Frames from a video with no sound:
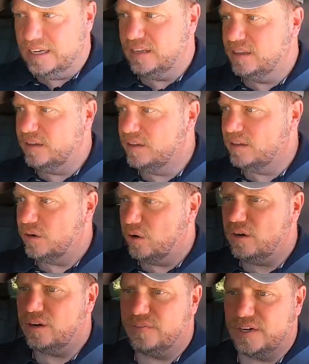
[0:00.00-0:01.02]
in the
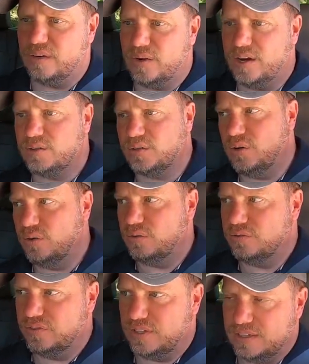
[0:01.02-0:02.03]
earlier video, I
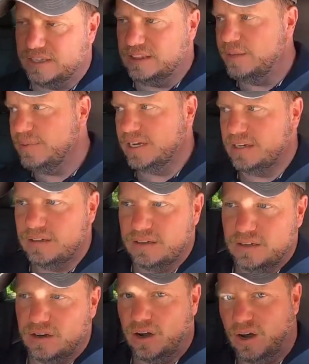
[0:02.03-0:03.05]
drove the Limited
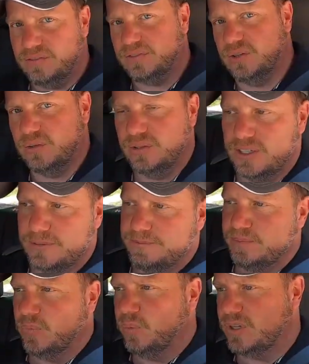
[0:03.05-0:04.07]
off-road,
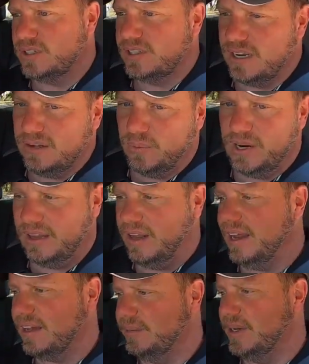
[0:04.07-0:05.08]
which is kind of what I
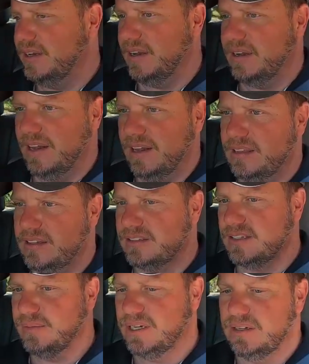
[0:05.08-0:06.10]
like. I mean, I like
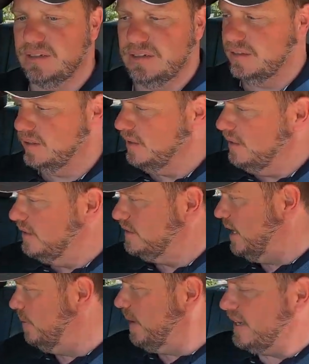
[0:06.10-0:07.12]
this Limited
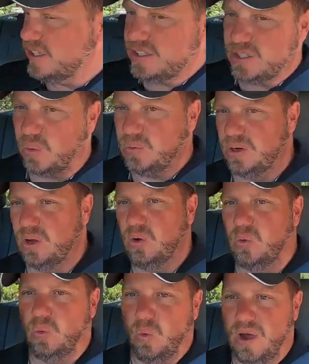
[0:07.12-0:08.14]
setup. I just don't
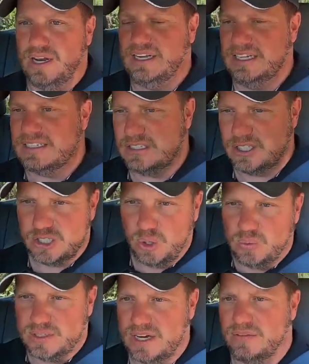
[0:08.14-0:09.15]
know what is
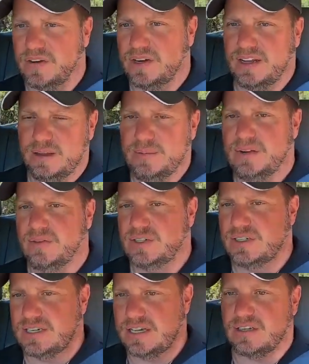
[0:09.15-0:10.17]
so different in Limited
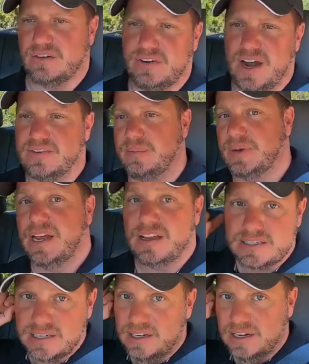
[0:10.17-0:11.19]
versus SR5 yet,
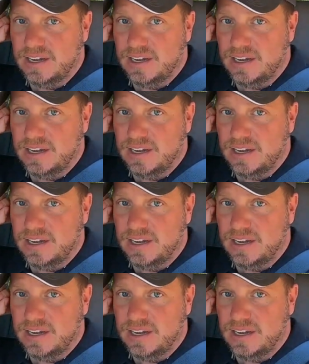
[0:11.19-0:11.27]
because